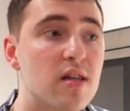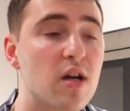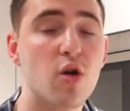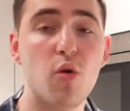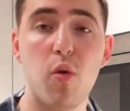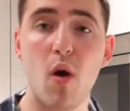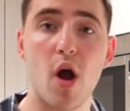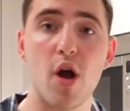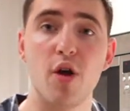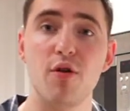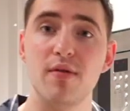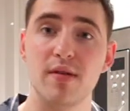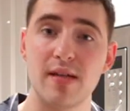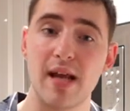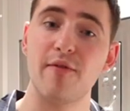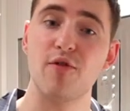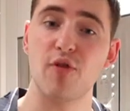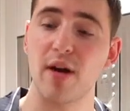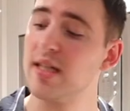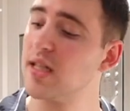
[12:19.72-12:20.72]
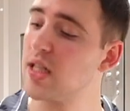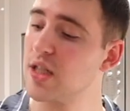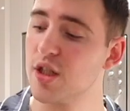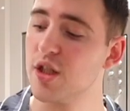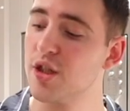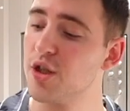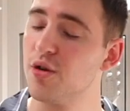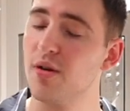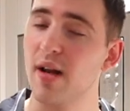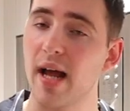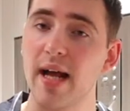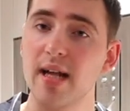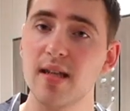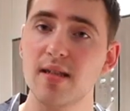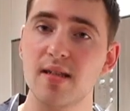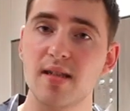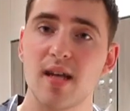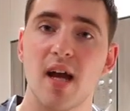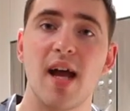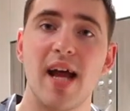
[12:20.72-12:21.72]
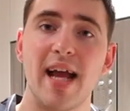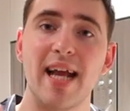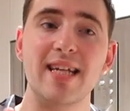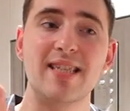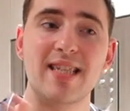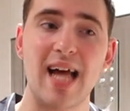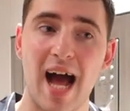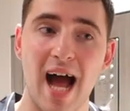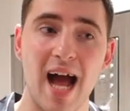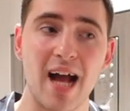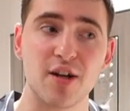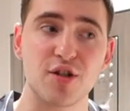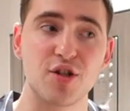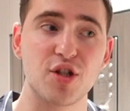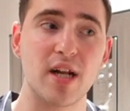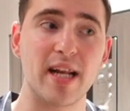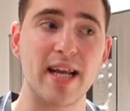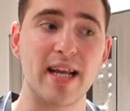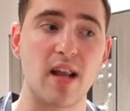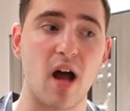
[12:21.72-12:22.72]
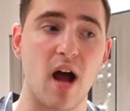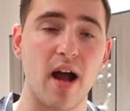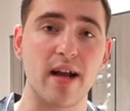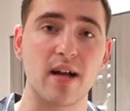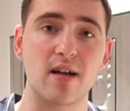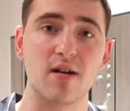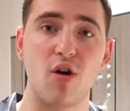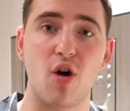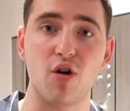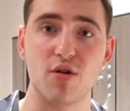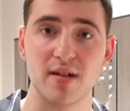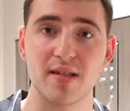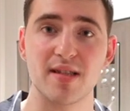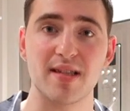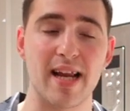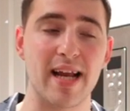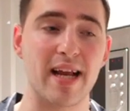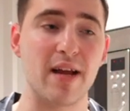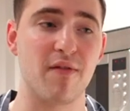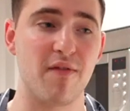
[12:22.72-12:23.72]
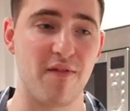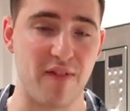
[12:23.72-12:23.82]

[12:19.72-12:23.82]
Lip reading: the quote, never-ending to-do list, is actually, like, honestly,